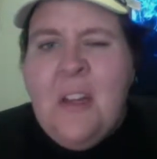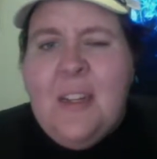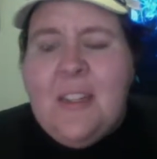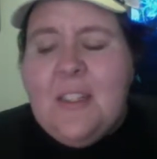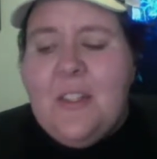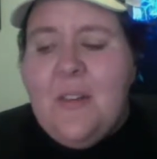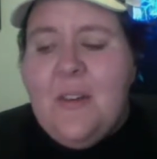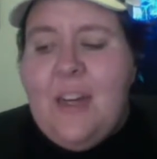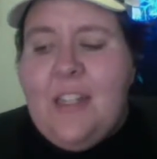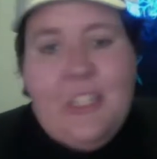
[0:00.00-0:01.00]
So
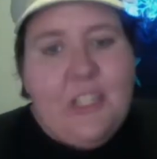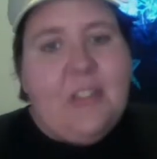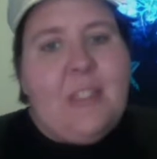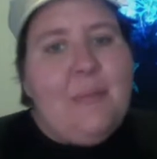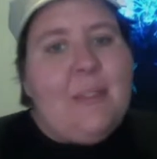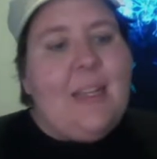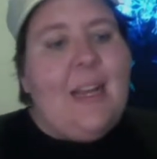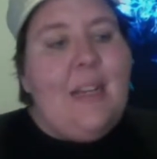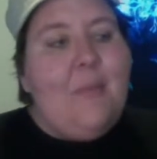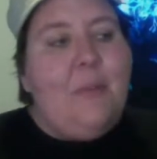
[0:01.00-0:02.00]
I just use them as a
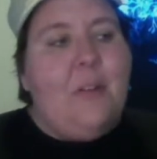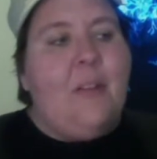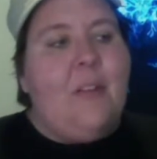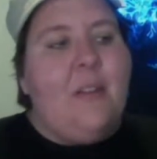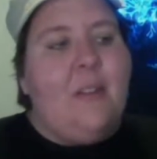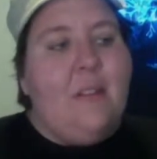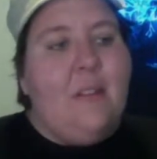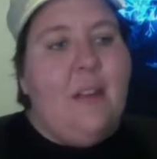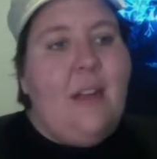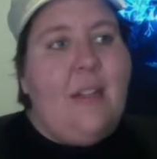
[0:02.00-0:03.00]
guidebook
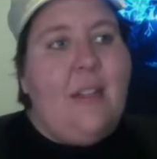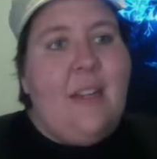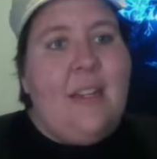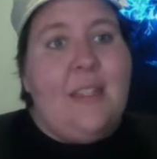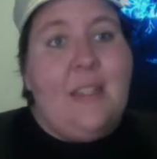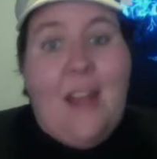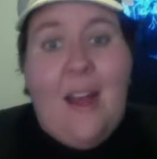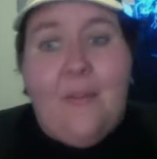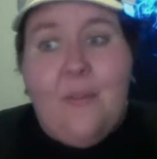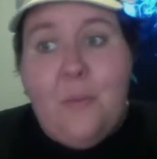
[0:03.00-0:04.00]
and not as a
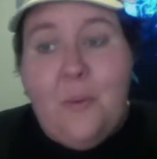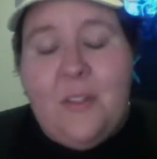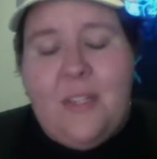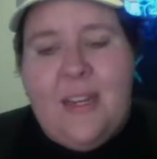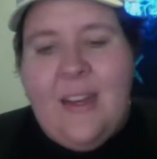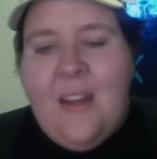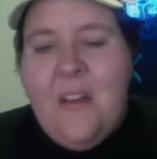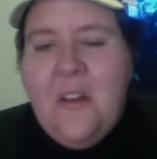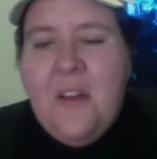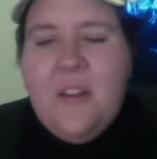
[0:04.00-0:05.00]
novel per se.
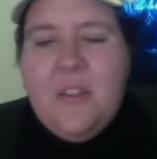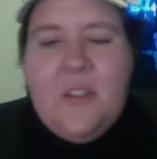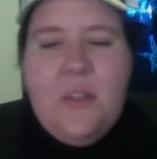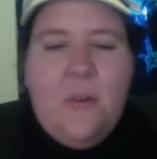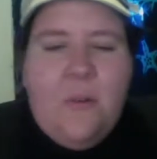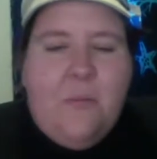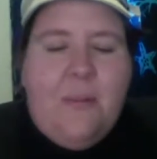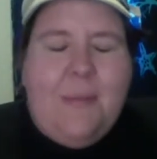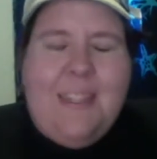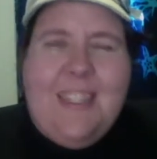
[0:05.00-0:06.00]
So
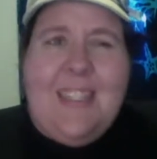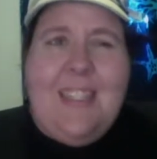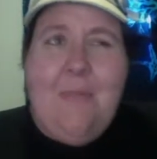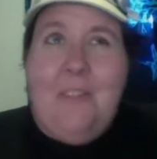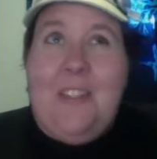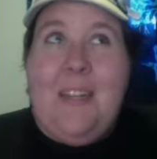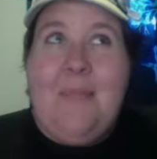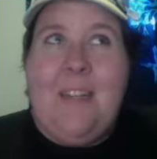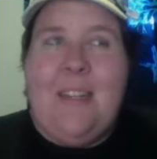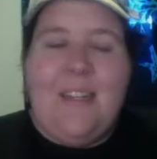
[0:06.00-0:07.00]
maybe I just need more time
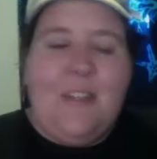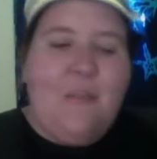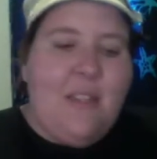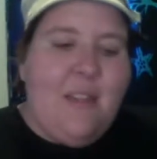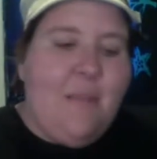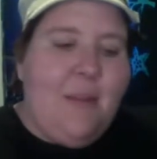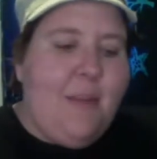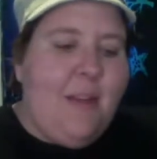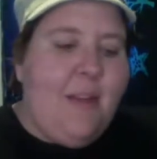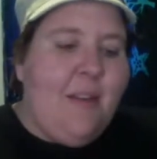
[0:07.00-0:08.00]
to connect with it.
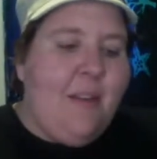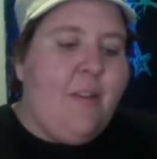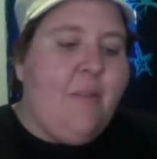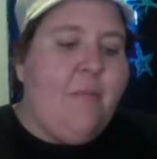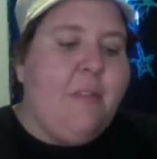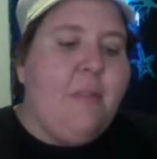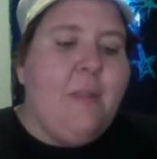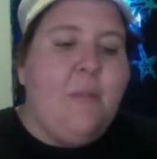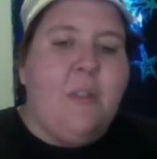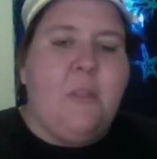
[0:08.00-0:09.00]
Maybe,
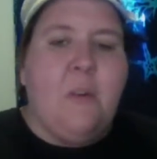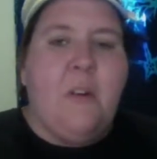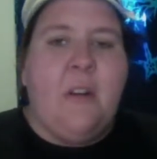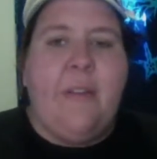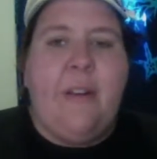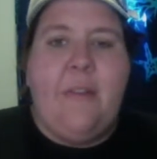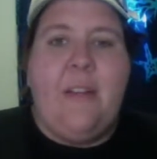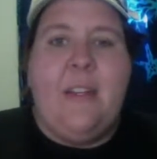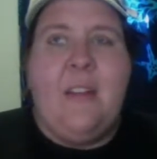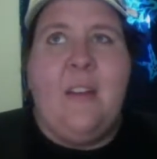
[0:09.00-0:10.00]
something will spark if I
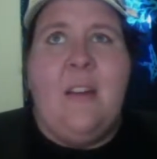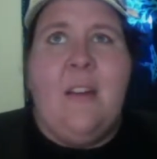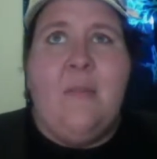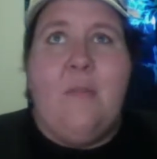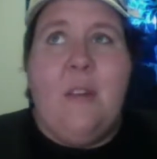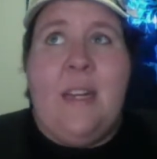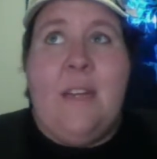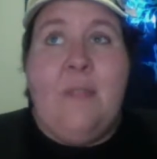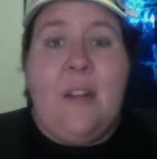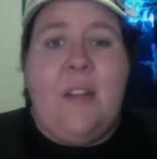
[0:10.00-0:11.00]
read
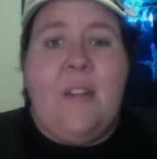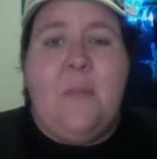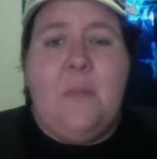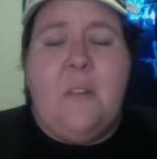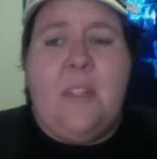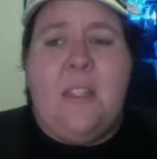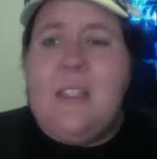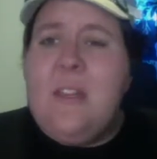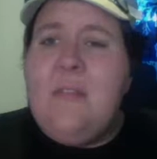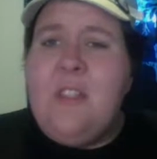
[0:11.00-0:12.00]
the book
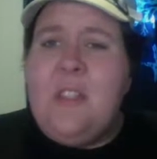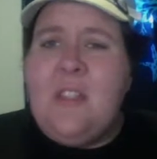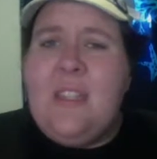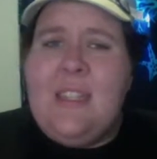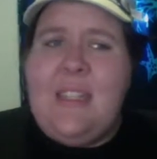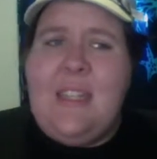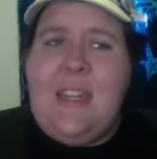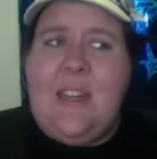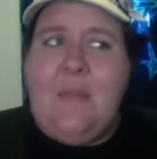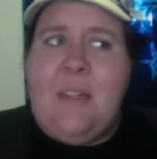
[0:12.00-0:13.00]
instead of just glancing
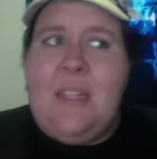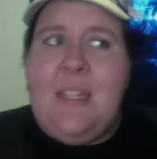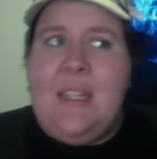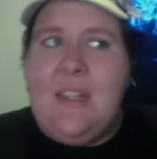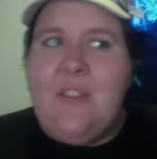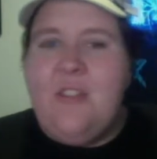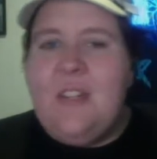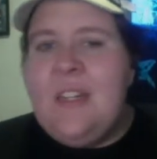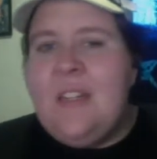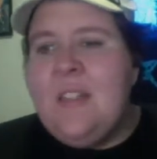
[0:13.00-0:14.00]
at it when I need extra
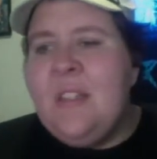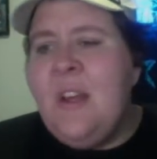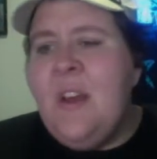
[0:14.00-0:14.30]
guidance.